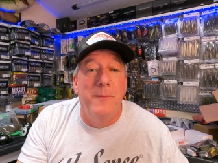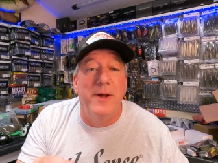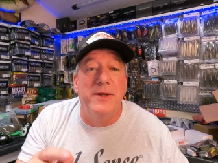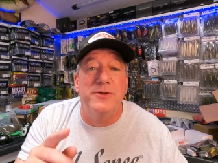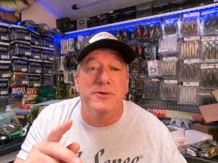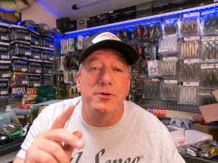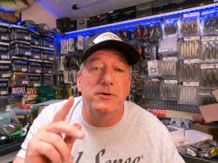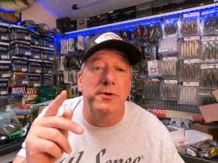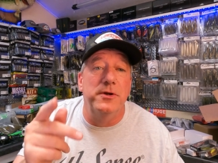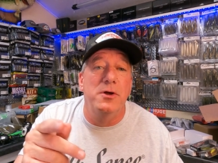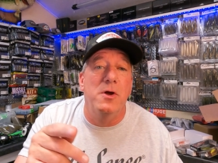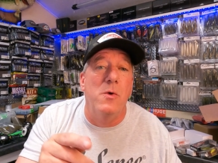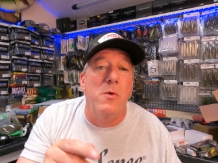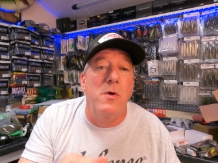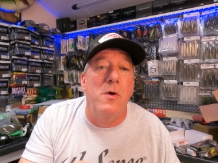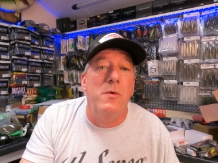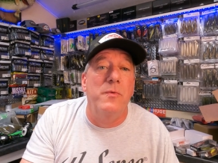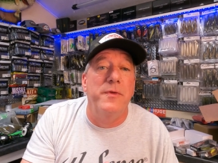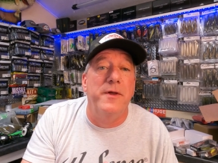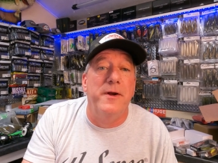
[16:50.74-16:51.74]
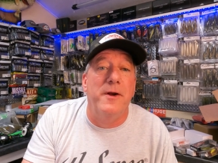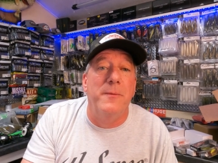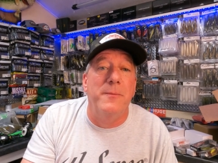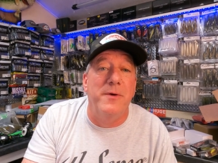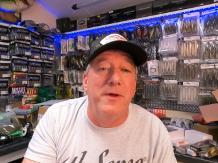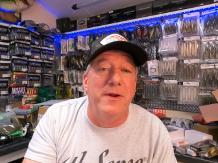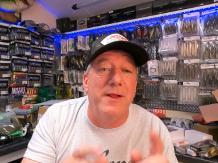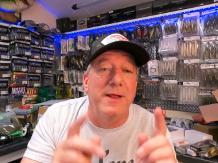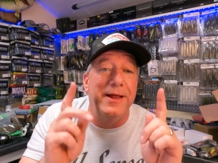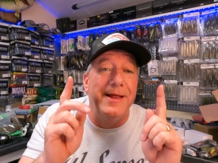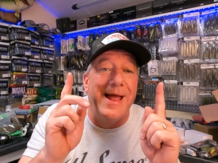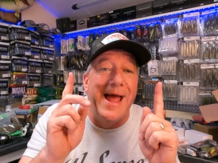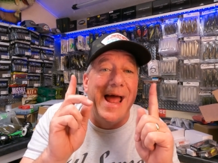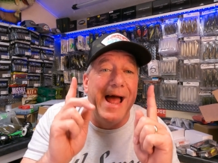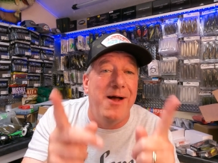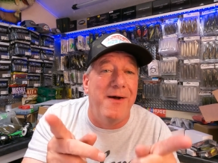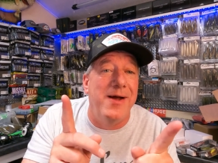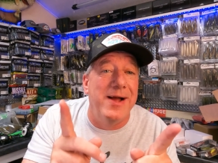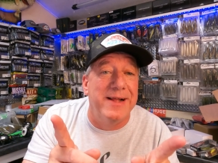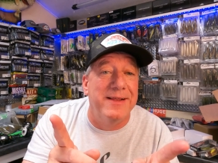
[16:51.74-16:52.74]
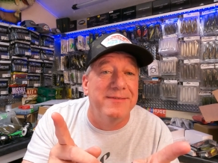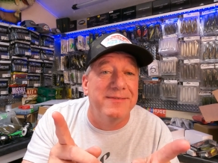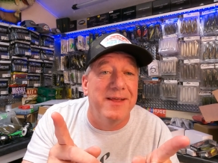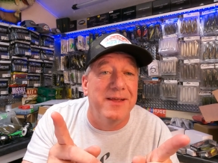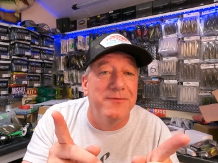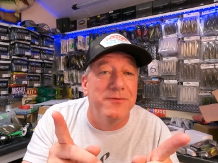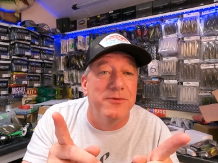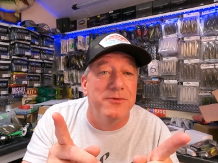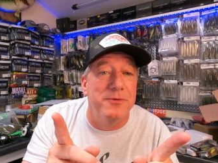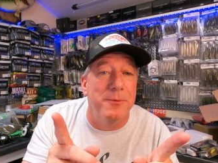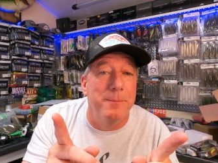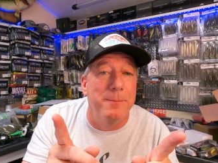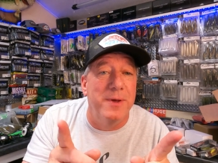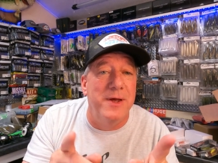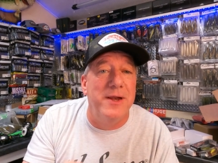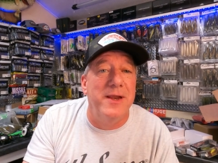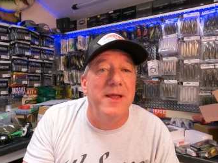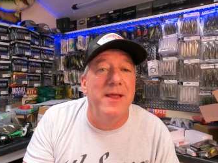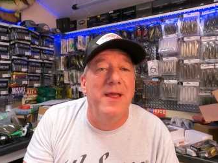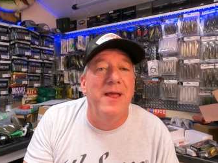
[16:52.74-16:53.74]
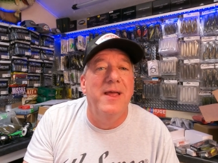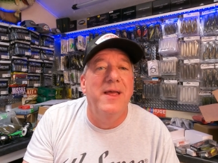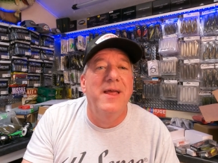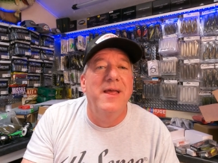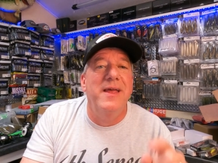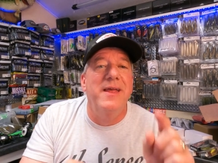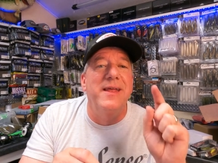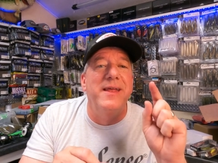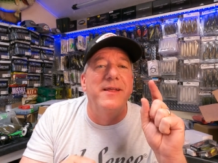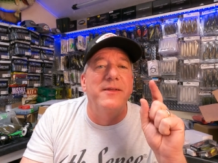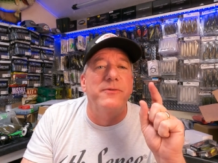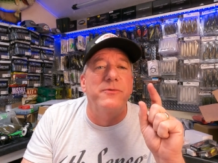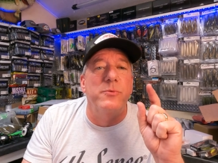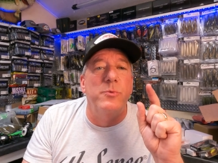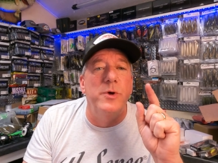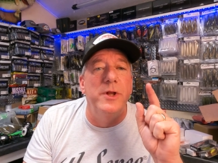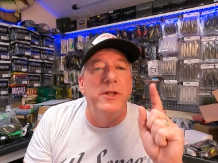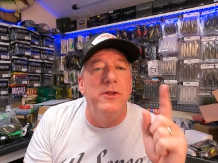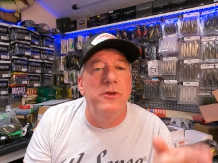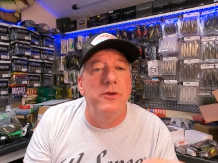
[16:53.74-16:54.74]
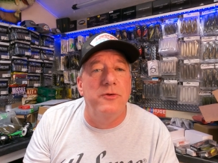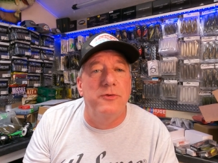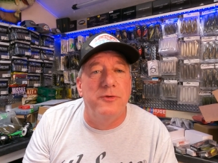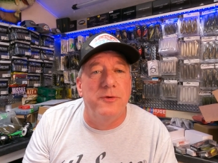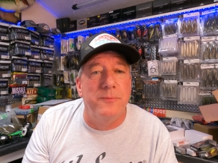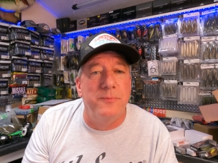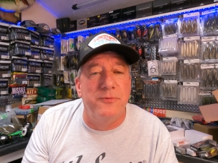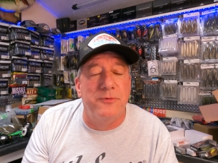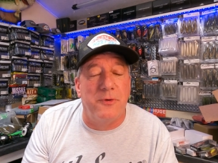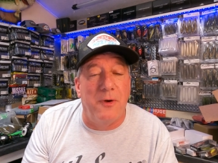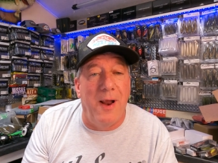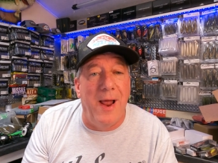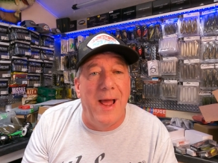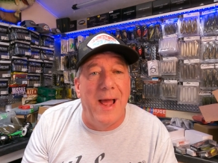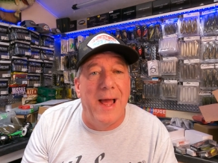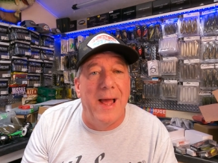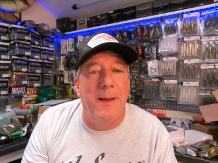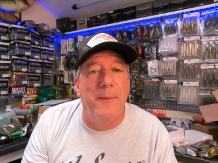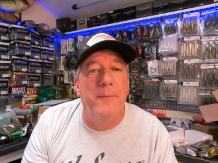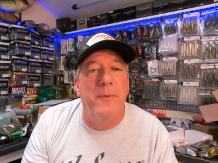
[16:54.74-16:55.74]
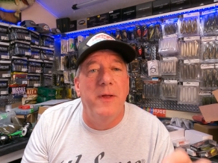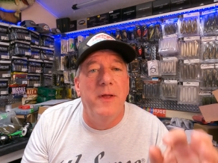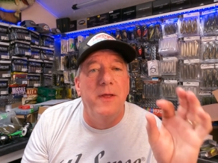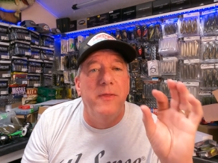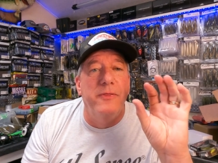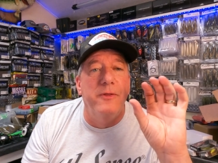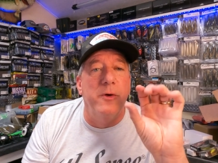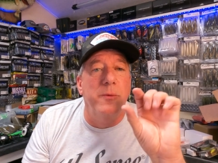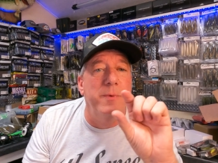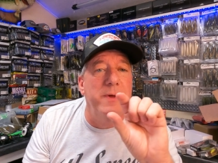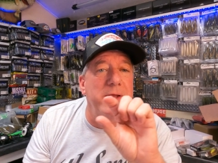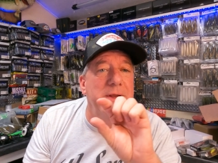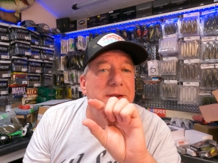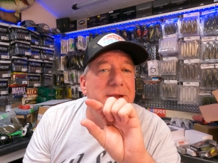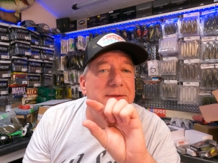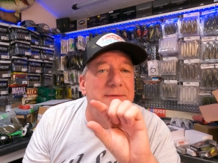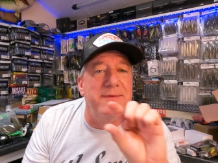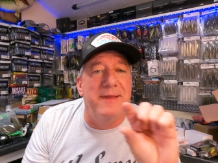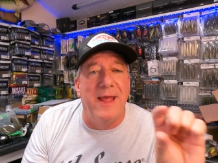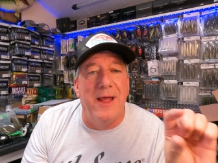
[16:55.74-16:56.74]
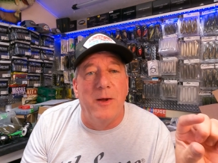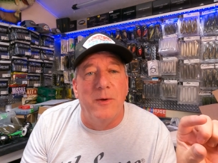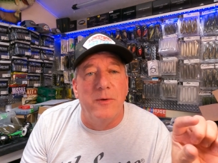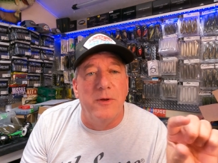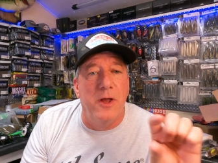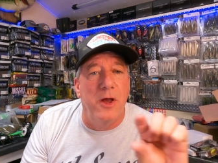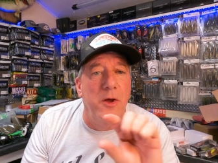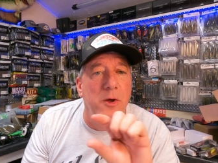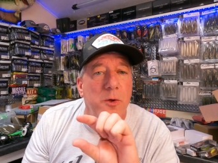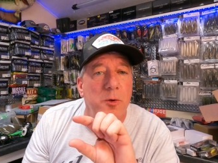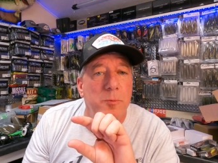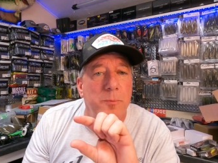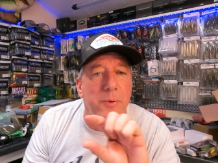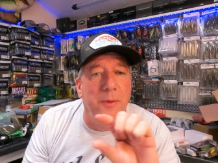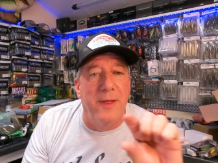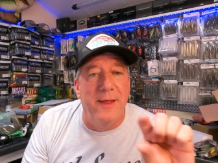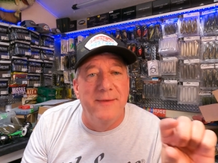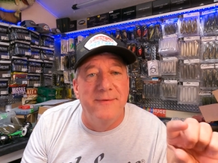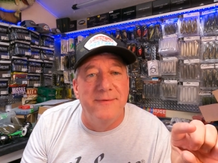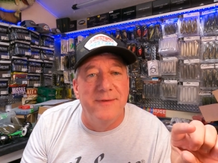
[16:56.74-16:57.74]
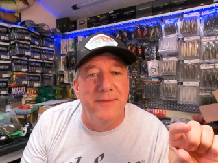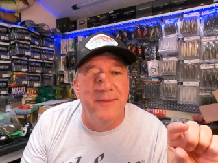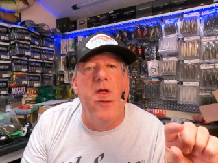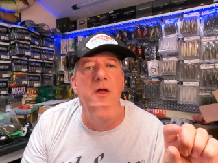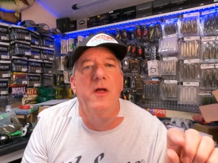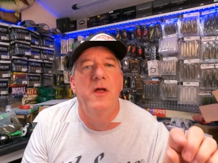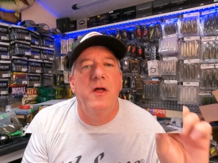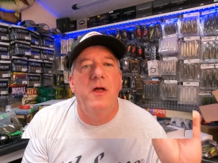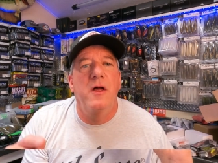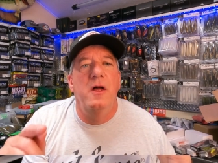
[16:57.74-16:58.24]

make sure and go on there. But how I can save you some money is when you subscribe, there'll be a discount code placed in there.